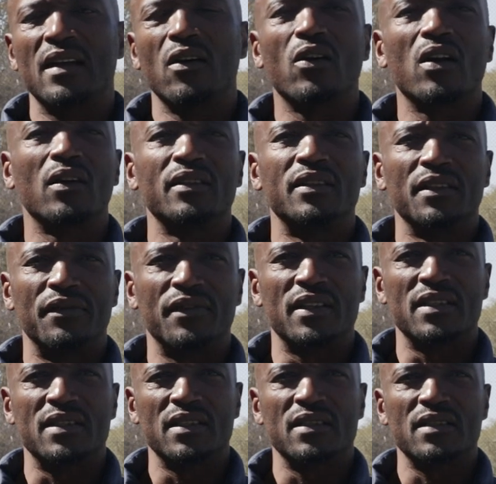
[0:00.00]
all our
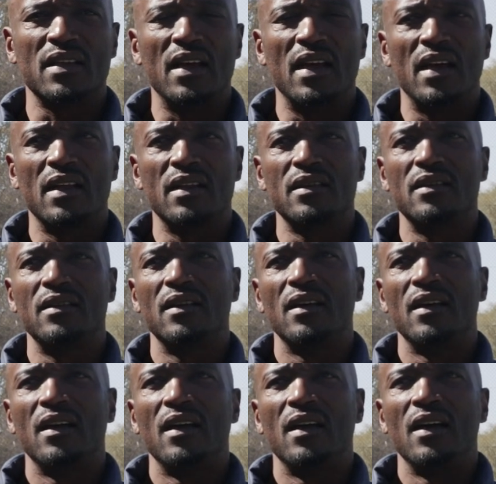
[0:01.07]
differences and
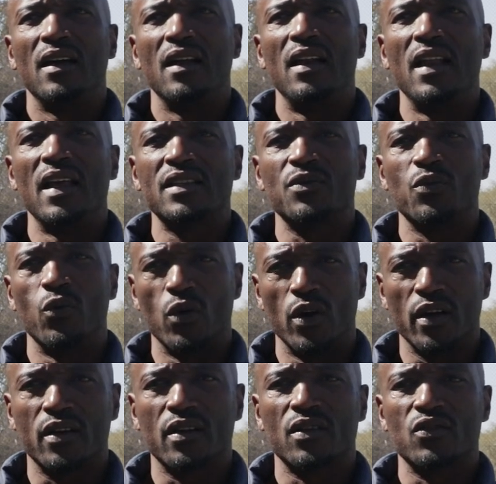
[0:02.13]
let's
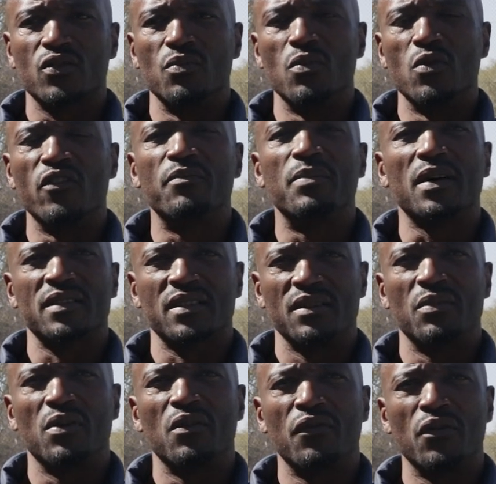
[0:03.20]
work to move
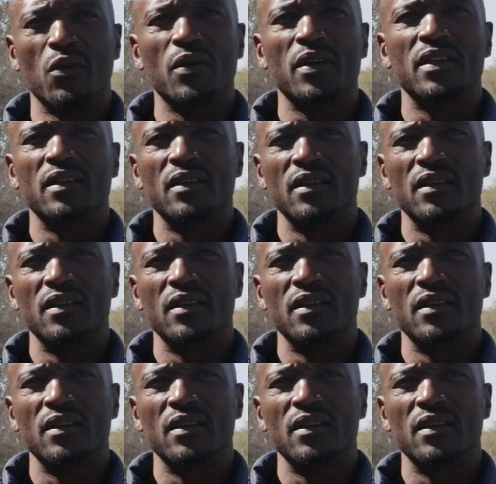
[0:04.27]
basketball forward.